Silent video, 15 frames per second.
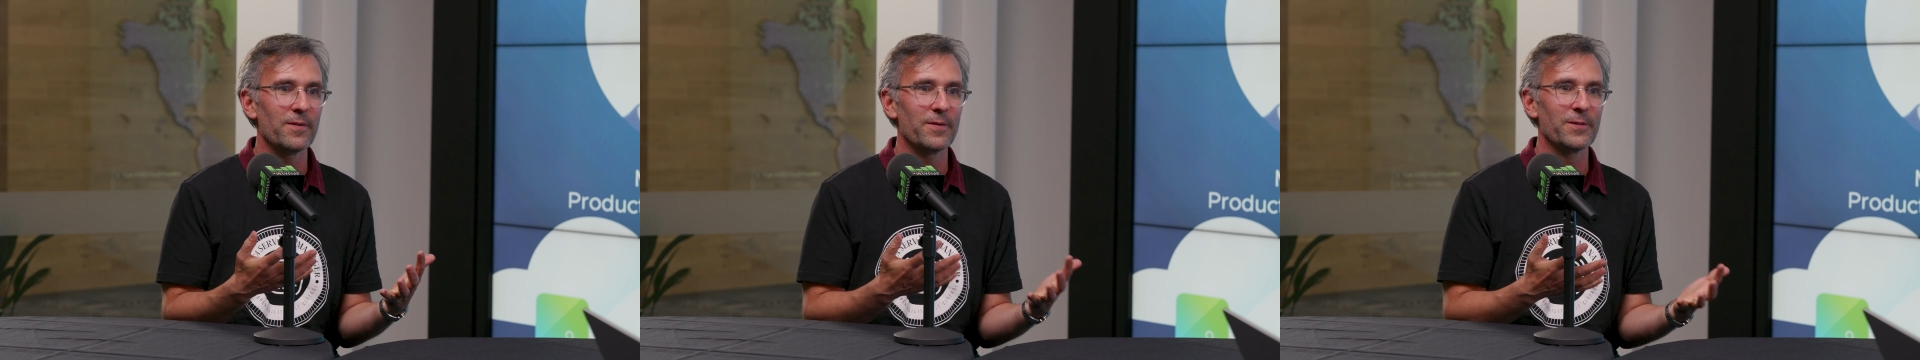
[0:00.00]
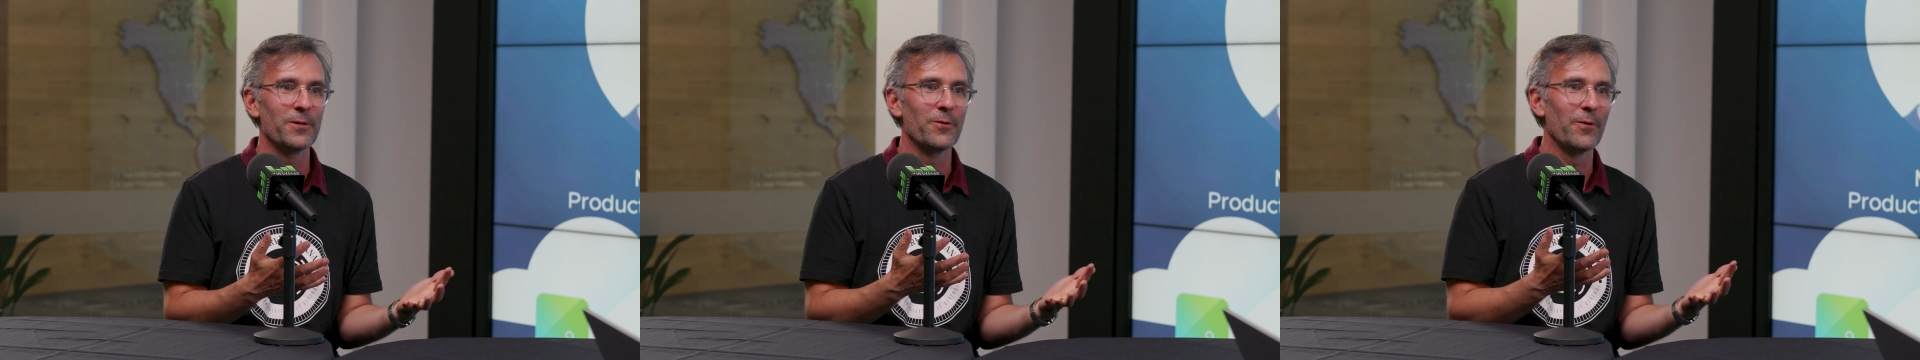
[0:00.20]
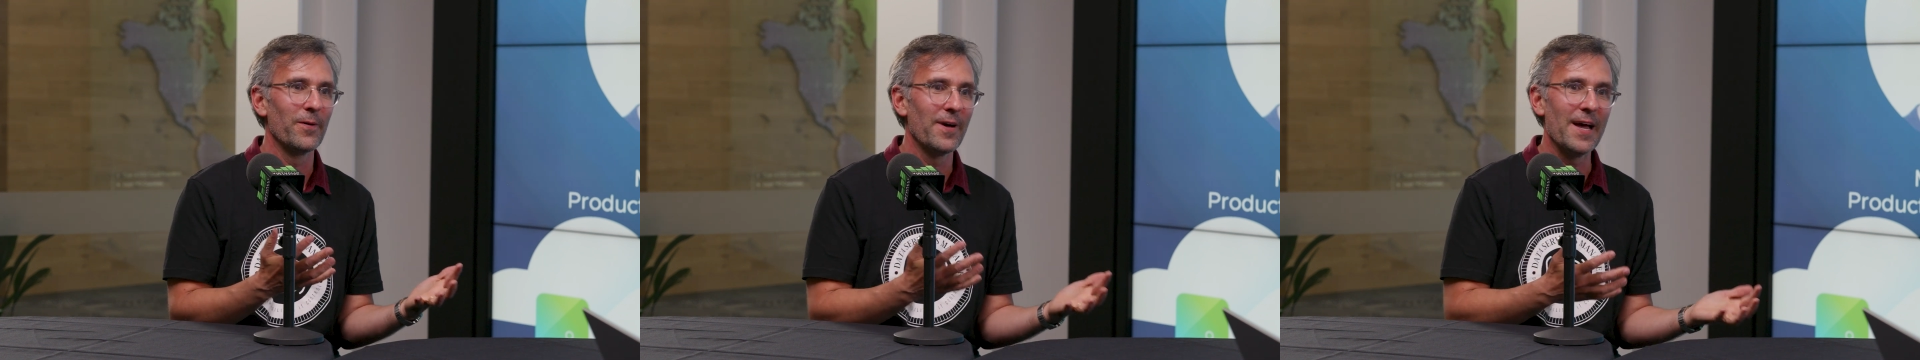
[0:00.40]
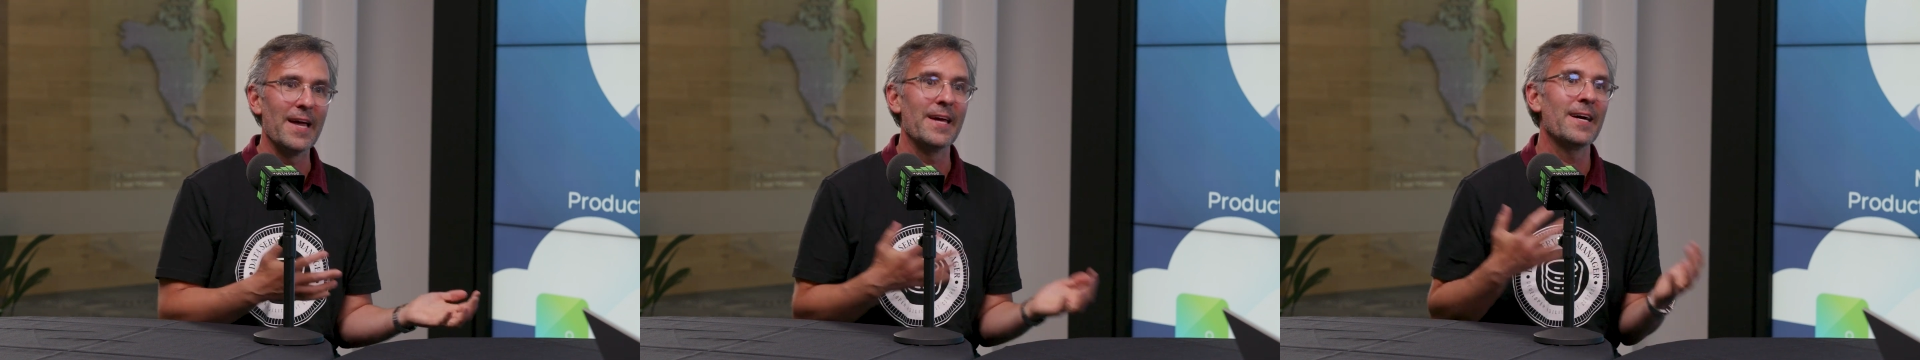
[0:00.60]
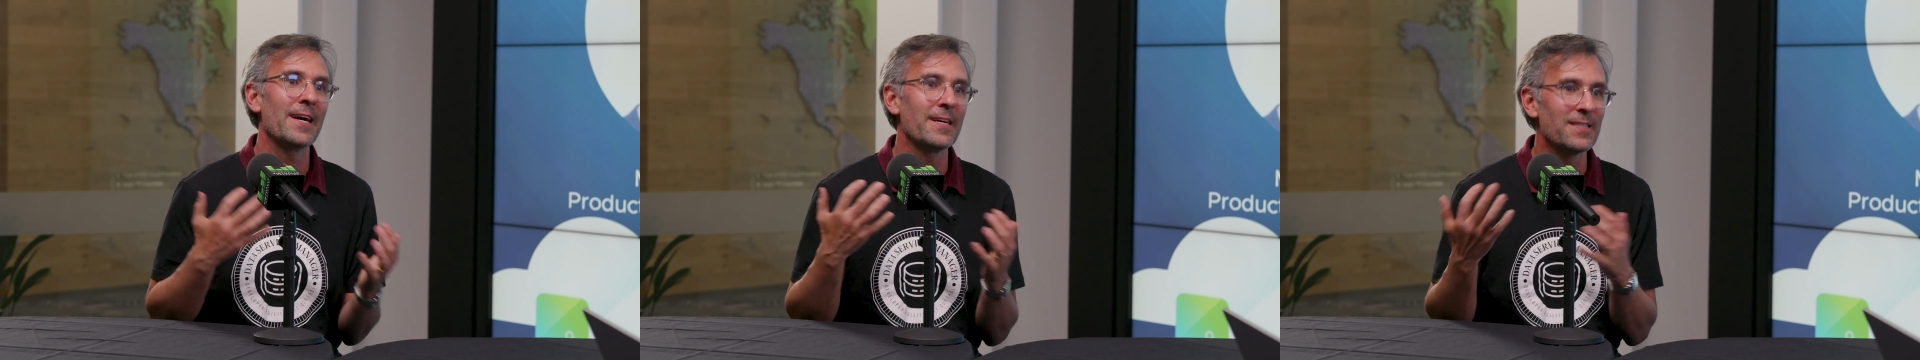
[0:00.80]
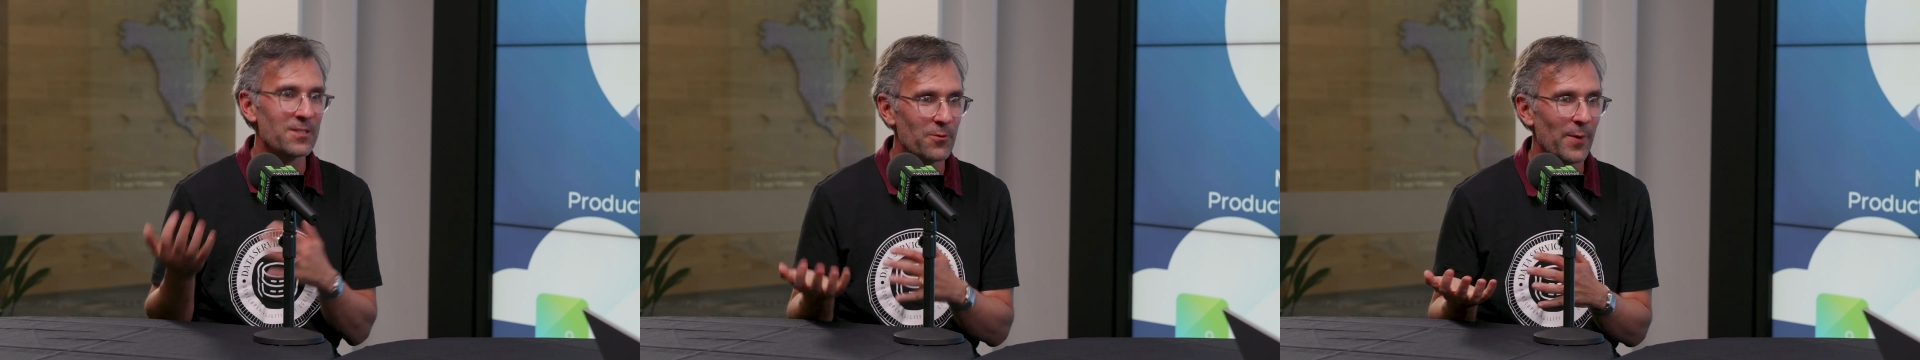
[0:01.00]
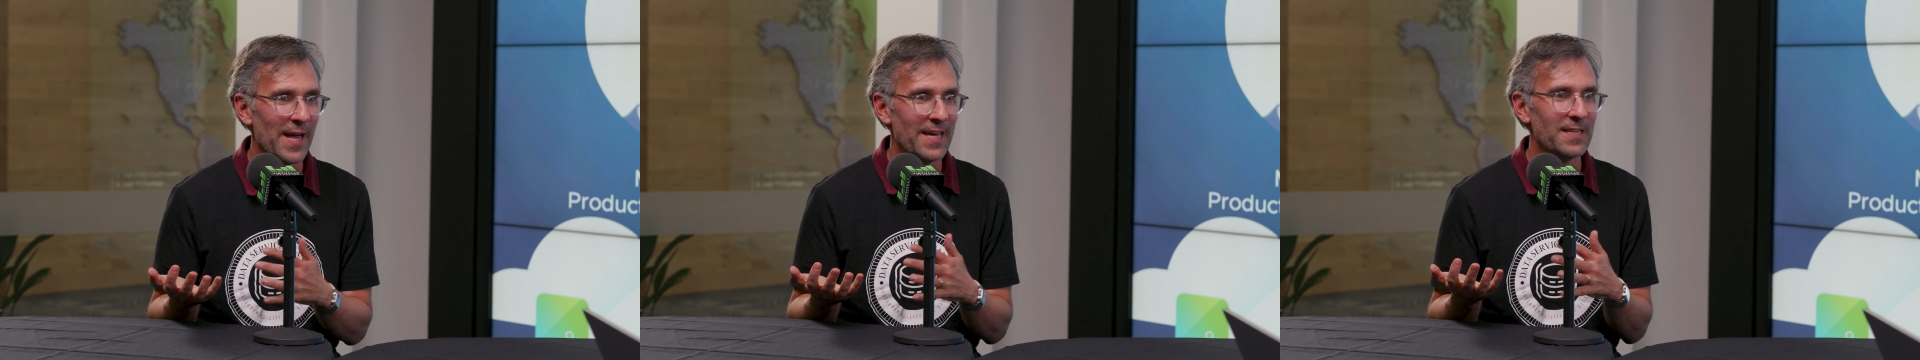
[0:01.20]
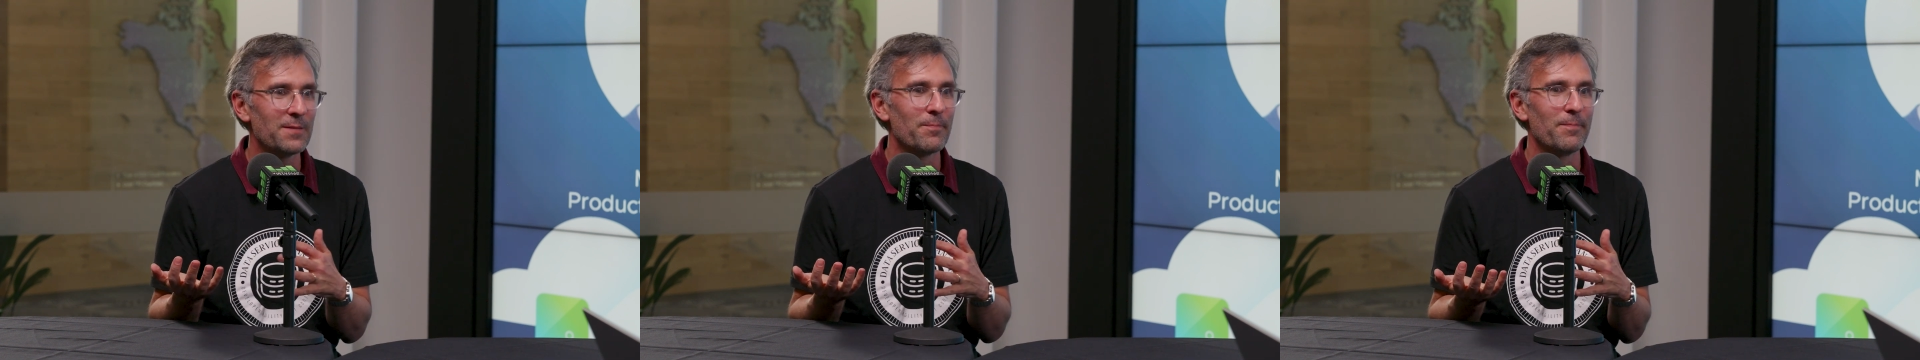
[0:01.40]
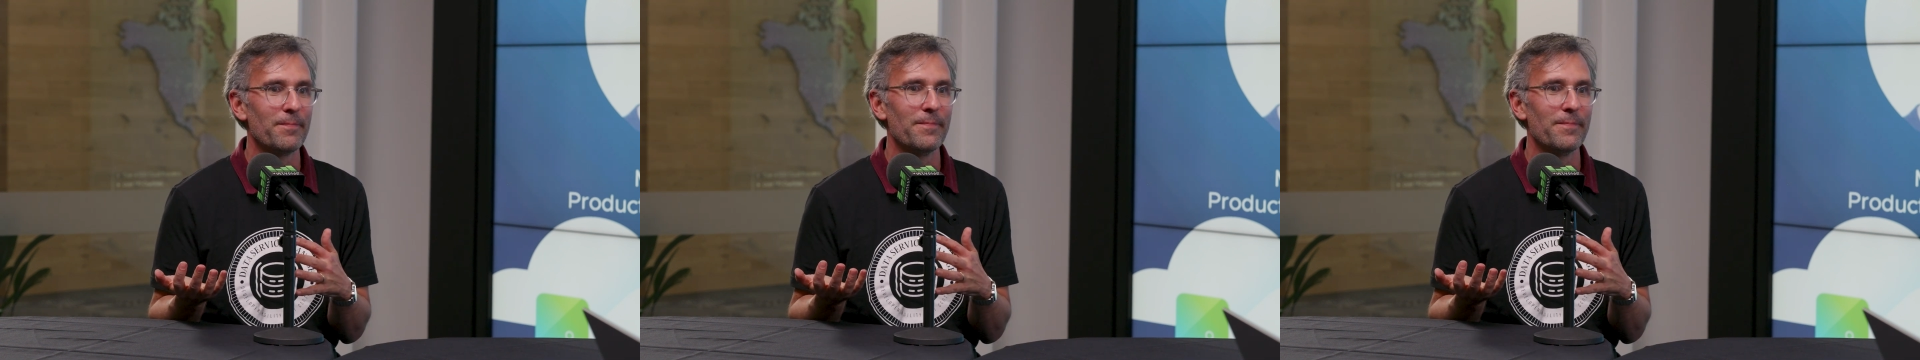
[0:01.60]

you know, A I is great.